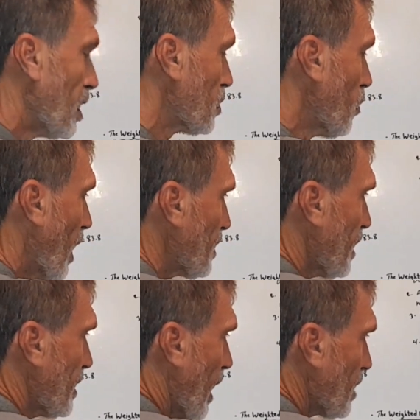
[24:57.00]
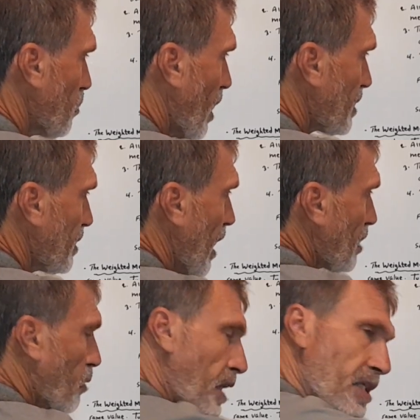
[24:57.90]
200 at what? At
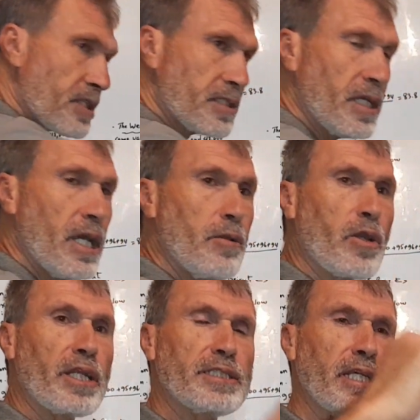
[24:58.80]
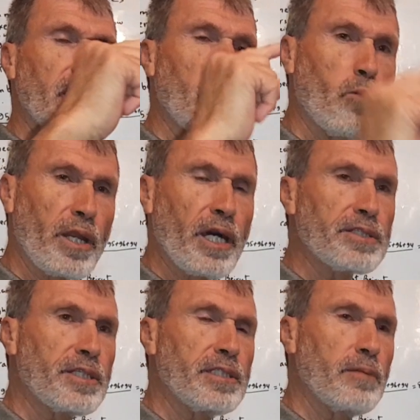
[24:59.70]
100. You're going to say
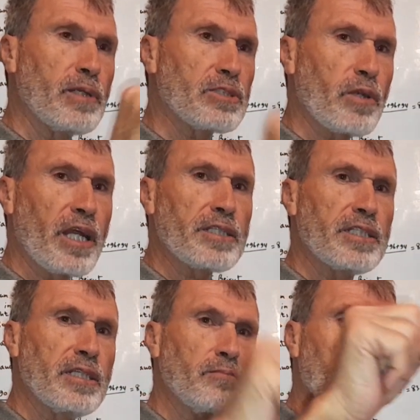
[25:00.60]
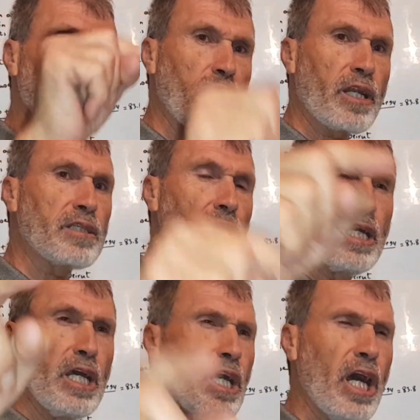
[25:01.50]
100 plus 100 plus 100.
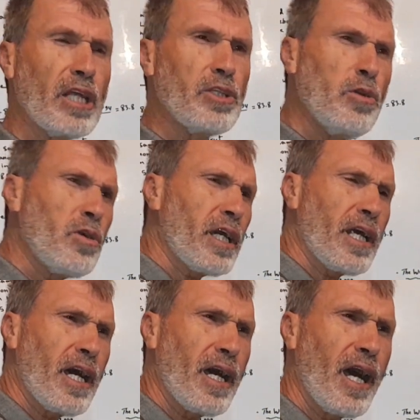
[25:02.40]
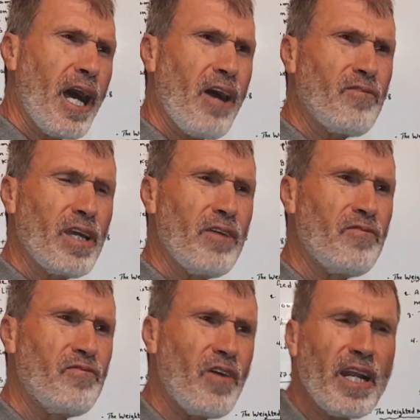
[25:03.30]
And you're going to have a
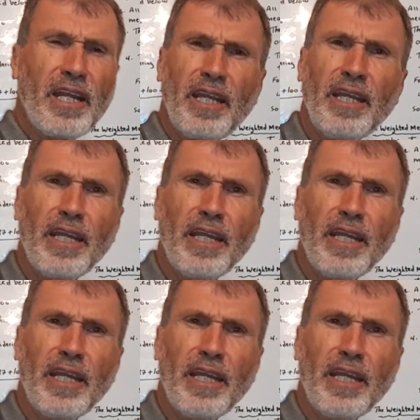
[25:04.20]
very,